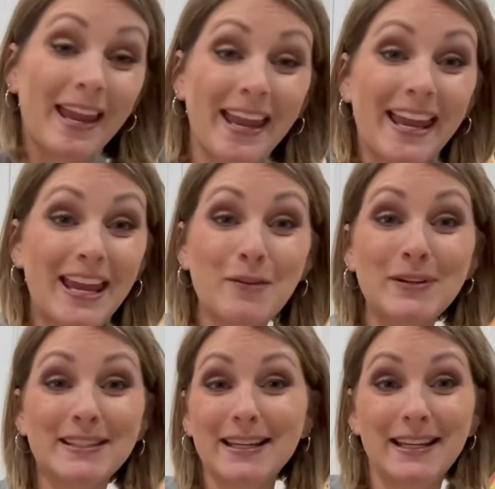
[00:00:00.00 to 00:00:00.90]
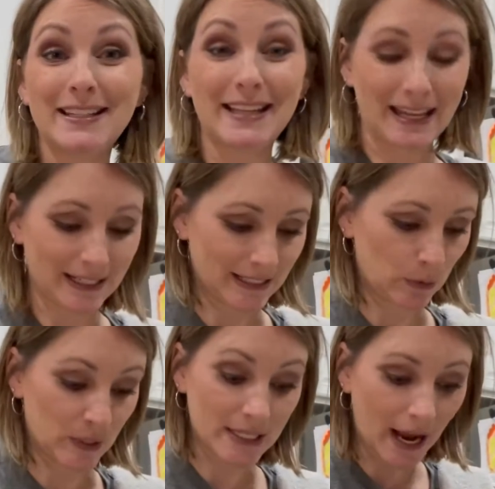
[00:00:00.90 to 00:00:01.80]
He was like in his 80s, a
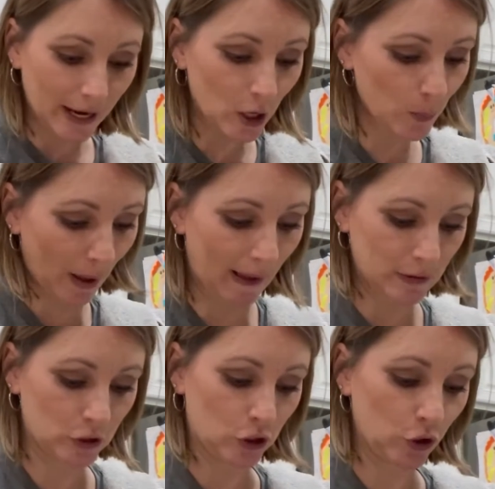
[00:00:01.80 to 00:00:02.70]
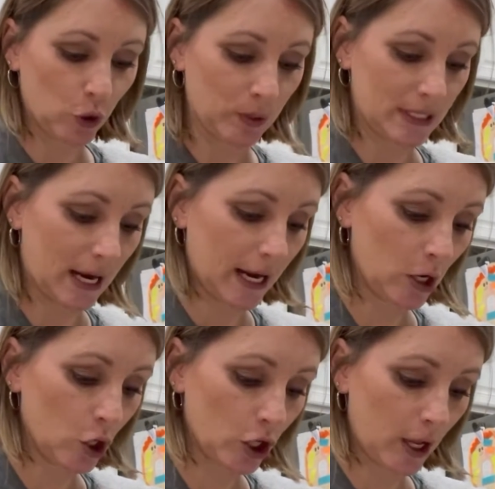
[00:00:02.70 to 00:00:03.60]
retired pastor, a
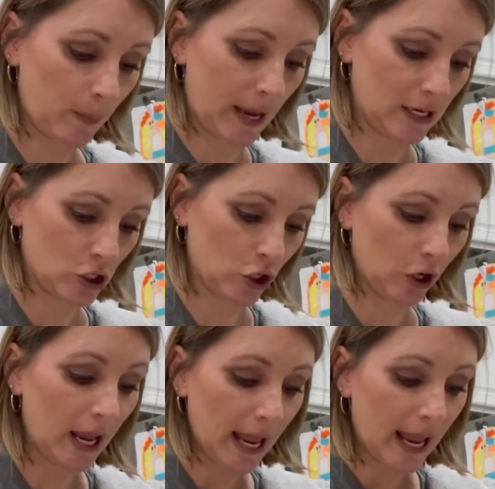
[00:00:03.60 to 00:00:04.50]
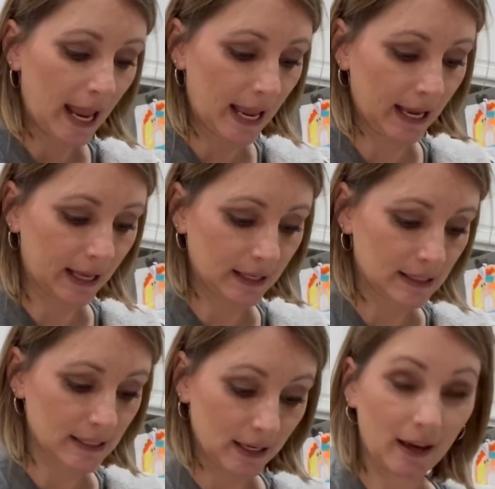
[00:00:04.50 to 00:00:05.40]
retired painter,
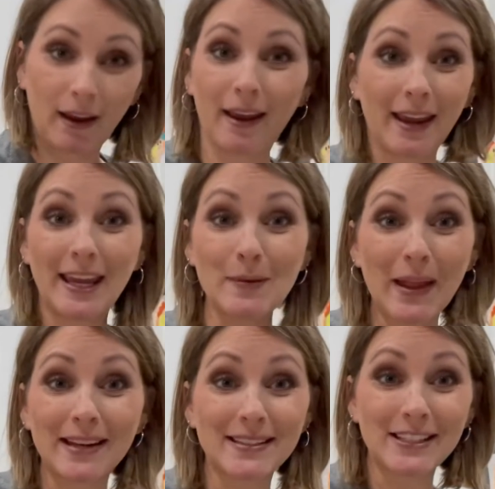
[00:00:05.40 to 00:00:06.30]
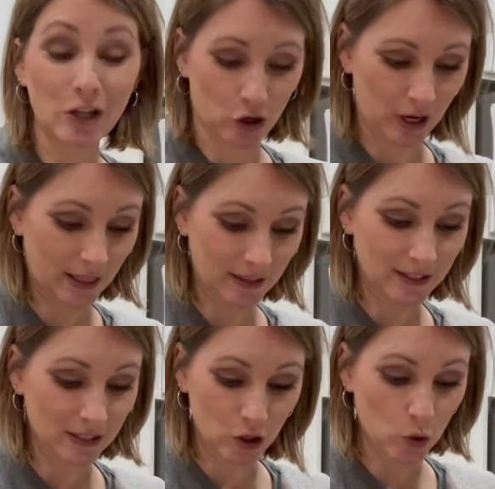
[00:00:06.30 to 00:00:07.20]
and he made us dinner, and the
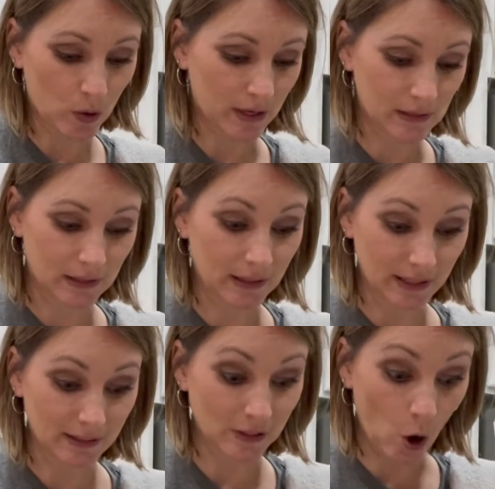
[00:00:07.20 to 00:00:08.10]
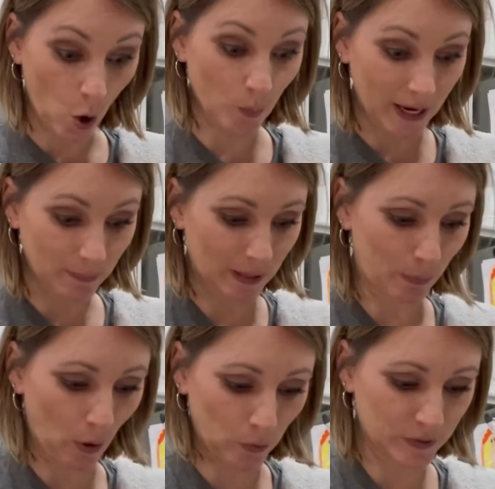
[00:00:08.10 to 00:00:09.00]
dinner was these homemade
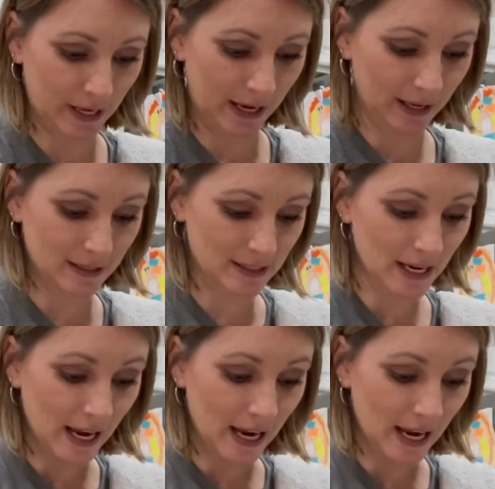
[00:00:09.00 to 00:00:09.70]
meatballs, and